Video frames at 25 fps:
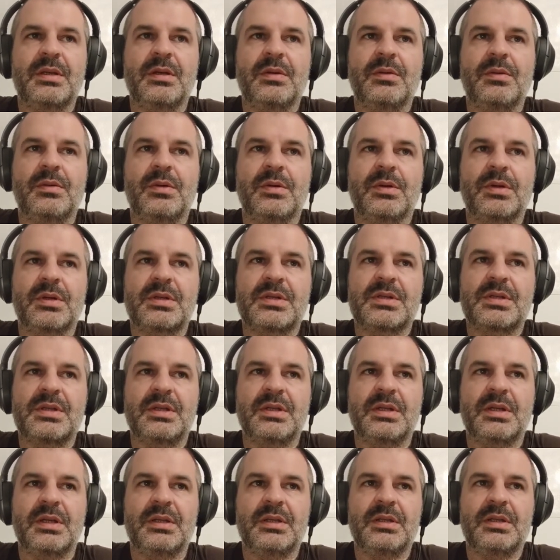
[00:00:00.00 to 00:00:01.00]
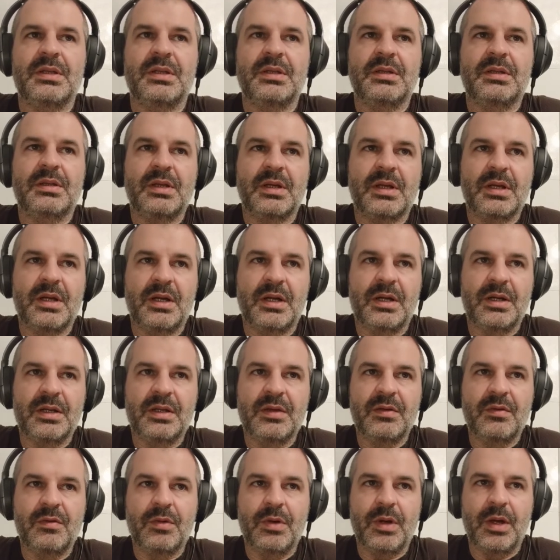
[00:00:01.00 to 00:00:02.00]
works in a
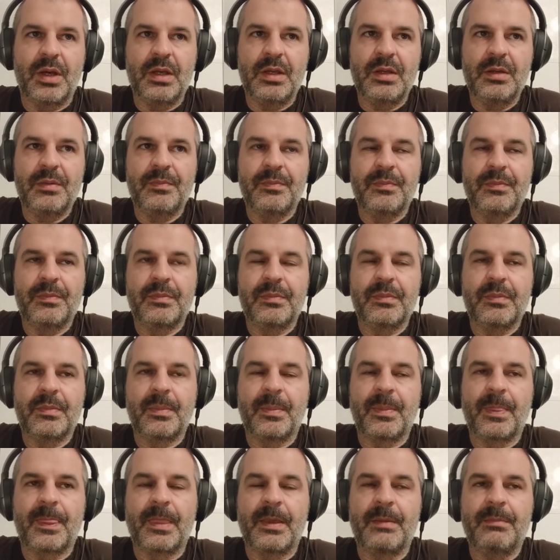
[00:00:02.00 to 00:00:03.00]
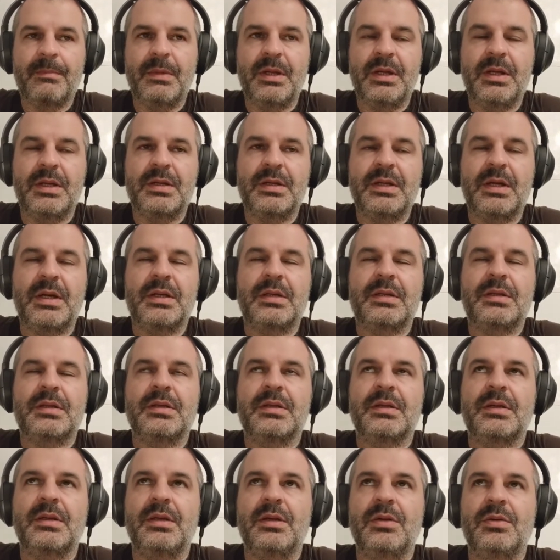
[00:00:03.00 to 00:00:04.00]
declarative way, meaning that
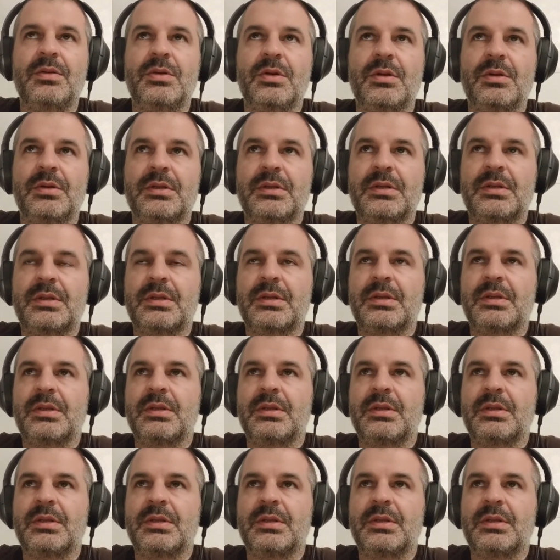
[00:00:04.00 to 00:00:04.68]
you don't